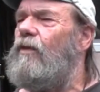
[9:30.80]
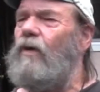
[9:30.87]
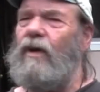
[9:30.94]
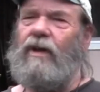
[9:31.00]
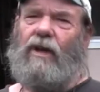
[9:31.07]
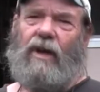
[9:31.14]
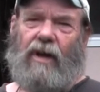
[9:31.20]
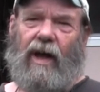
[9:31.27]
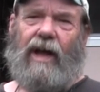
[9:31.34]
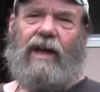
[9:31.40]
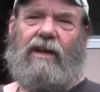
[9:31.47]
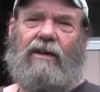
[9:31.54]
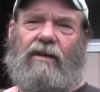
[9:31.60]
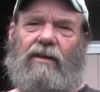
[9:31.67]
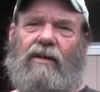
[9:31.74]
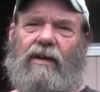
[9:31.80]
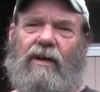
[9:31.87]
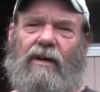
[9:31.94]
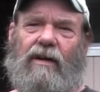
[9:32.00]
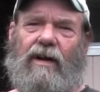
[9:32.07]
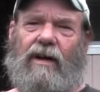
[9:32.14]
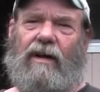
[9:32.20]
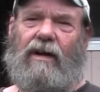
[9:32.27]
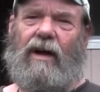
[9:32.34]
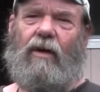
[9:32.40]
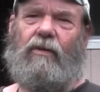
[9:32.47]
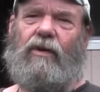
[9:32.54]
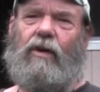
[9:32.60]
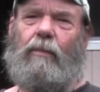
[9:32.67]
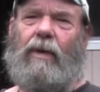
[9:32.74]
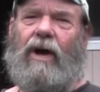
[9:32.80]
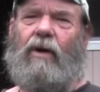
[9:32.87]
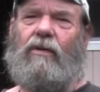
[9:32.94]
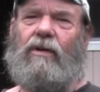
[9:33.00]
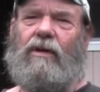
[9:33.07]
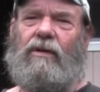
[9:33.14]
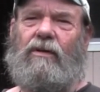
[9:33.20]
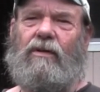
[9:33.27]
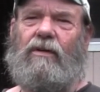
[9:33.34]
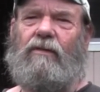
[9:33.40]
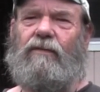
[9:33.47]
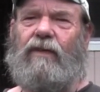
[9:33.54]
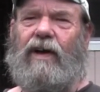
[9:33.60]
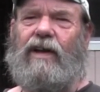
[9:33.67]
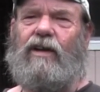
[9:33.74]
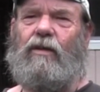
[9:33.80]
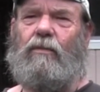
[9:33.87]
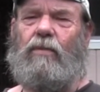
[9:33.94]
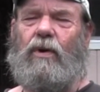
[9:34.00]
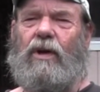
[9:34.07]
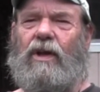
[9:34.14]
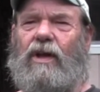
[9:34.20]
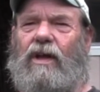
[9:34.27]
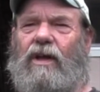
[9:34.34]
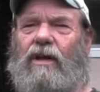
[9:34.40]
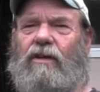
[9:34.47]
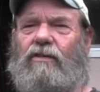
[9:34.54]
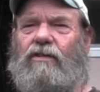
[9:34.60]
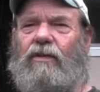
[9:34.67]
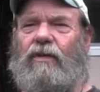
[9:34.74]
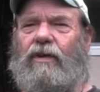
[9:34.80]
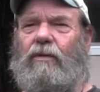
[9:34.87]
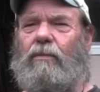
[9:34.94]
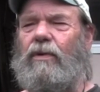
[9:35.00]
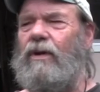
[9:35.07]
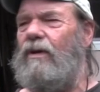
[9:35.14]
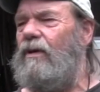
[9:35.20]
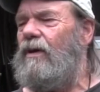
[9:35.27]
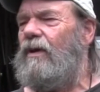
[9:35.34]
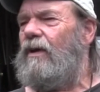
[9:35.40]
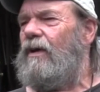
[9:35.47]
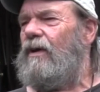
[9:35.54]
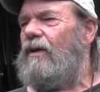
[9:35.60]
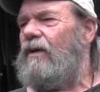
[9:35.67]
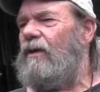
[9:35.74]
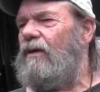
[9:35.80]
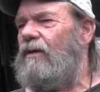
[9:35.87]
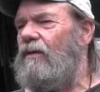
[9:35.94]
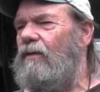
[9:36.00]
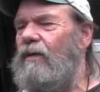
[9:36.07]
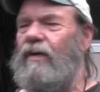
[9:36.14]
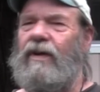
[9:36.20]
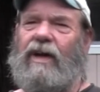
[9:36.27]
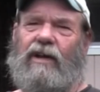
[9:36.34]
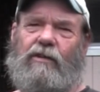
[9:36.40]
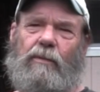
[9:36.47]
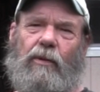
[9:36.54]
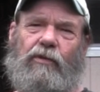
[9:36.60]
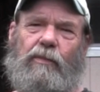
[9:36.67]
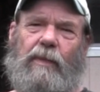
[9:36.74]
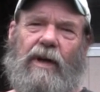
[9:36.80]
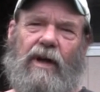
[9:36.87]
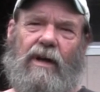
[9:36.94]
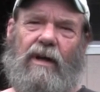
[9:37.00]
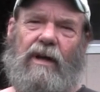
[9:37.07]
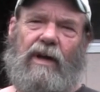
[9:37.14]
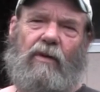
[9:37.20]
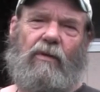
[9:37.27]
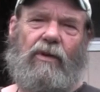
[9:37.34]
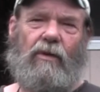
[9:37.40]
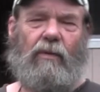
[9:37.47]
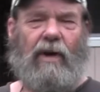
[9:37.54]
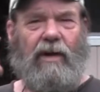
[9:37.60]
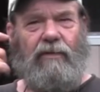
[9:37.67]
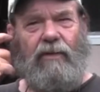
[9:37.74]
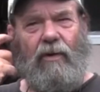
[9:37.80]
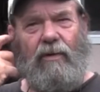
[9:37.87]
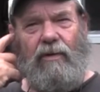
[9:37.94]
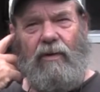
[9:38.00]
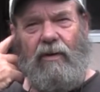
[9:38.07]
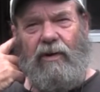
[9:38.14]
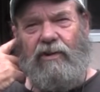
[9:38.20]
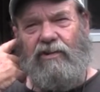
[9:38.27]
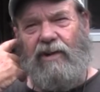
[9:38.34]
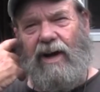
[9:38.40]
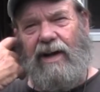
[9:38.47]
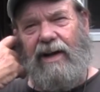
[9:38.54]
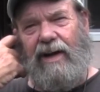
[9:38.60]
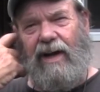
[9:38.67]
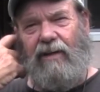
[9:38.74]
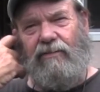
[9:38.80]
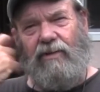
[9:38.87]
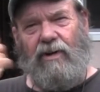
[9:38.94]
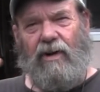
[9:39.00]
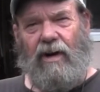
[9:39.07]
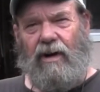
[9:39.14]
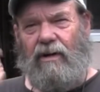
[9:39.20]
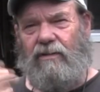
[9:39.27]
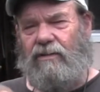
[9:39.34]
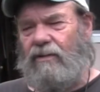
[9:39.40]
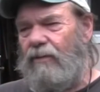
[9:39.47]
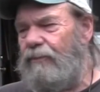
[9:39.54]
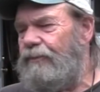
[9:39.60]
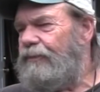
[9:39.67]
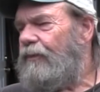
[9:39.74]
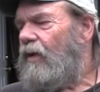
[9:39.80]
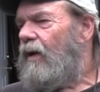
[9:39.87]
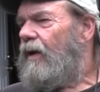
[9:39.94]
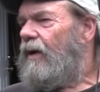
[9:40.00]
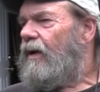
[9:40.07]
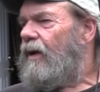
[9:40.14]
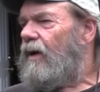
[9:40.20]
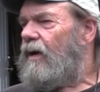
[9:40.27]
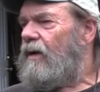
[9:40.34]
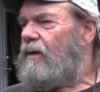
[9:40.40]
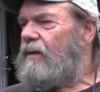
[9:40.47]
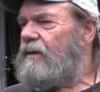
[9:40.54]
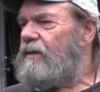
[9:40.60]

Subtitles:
During the night, they're out and about, and you can find them pretty easily, but you're really not supposed to be out hunting with a rifle or a shotgun after dark, so